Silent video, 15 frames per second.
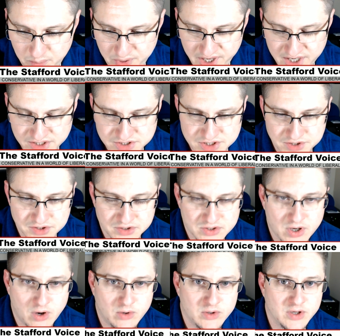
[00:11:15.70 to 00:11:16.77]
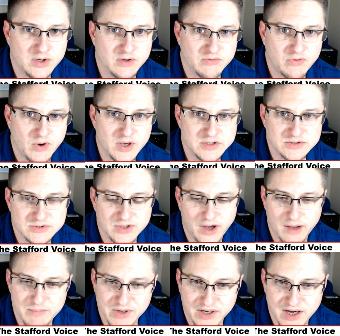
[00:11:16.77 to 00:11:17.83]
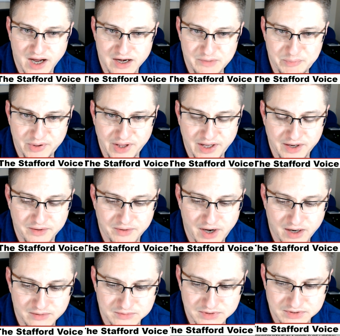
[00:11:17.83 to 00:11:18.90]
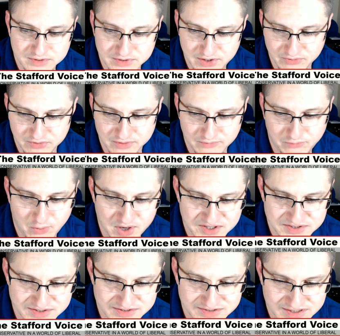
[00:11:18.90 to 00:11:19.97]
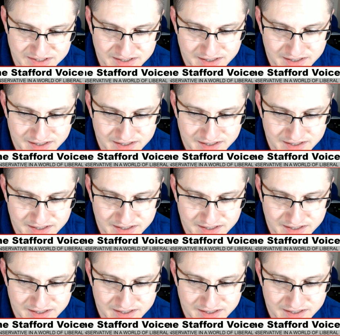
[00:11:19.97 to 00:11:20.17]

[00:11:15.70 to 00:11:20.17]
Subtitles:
pitch and the tone of your voice. So I've been kind of playing around with different voices.